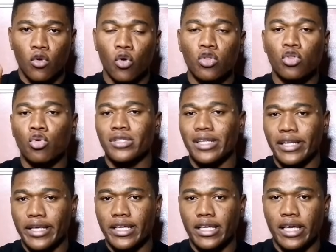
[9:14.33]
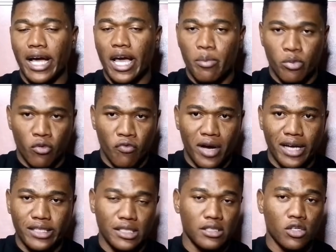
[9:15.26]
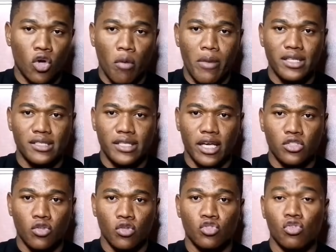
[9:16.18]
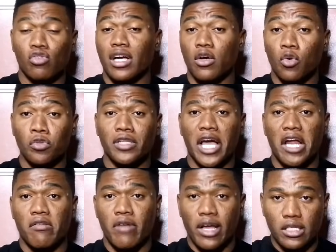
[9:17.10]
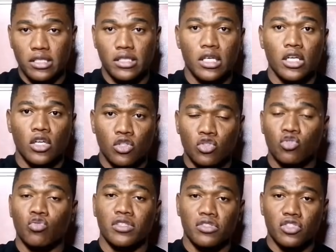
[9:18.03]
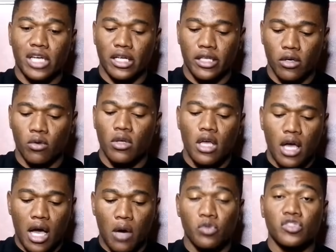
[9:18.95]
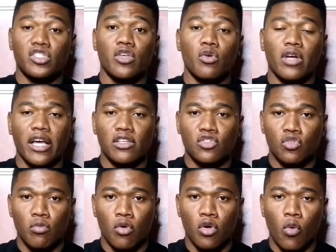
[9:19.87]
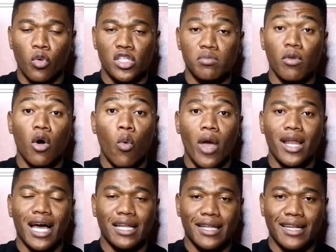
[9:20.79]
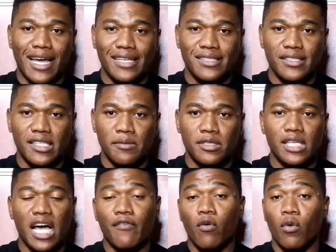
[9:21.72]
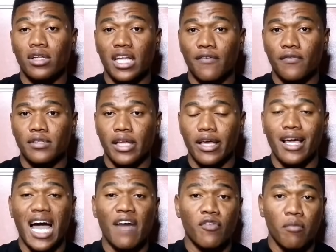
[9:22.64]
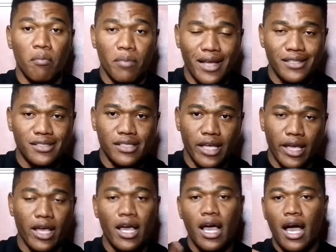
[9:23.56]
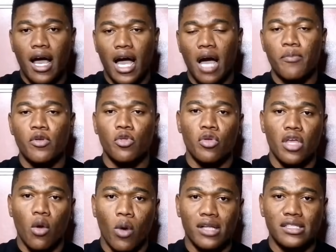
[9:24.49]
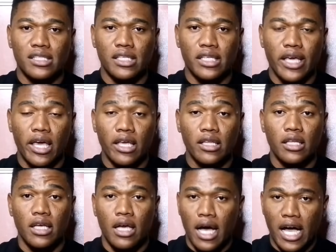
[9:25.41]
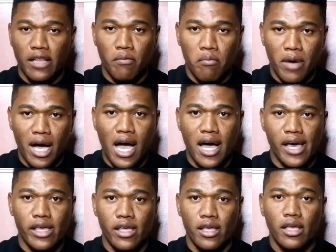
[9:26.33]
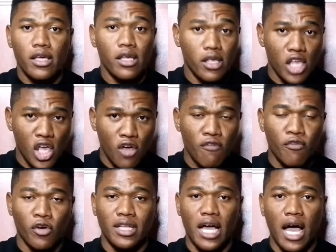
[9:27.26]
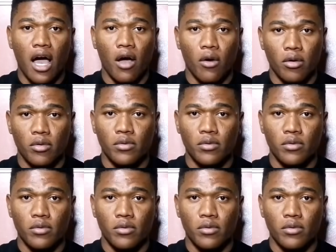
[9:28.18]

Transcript: Go through the link I provide in the comment section so you can go direct to the channel. I will see you guys tomorrow with more well-analyzed tips. Have a wonderful day. Have a blessed day. Happy New Year once again. And bye for now.